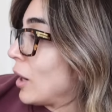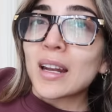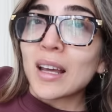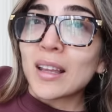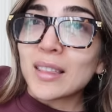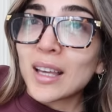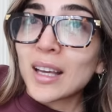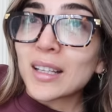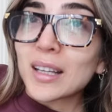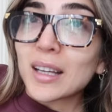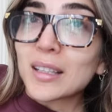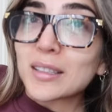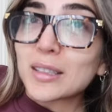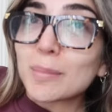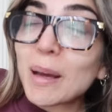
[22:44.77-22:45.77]
And I think
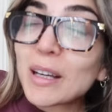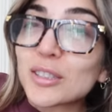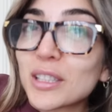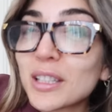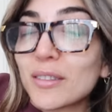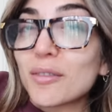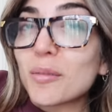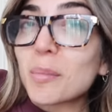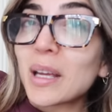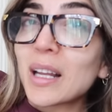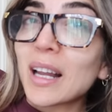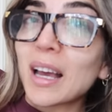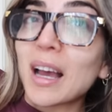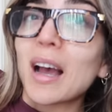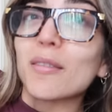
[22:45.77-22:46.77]
especially for me,
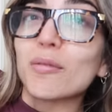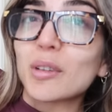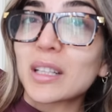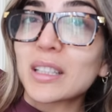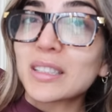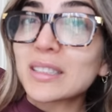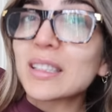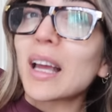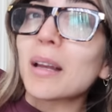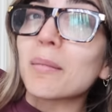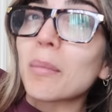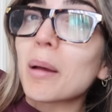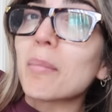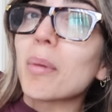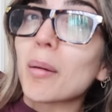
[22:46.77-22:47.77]
like I really stay in
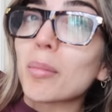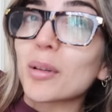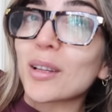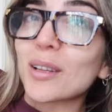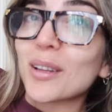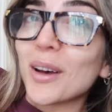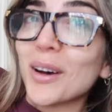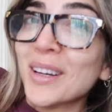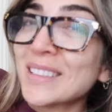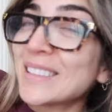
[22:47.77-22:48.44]
my bubble a lot.